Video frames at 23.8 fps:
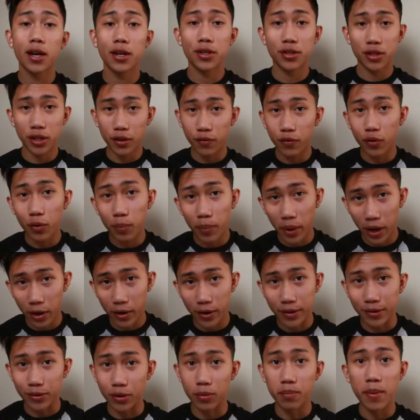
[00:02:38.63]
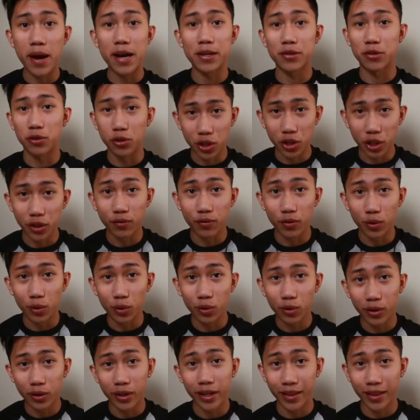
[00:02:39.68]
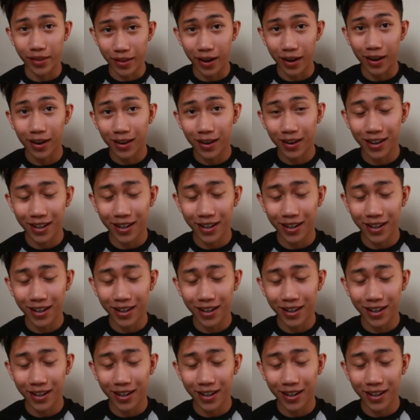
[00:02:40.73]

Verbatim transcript: Shifu Paris or Master Shifu in there.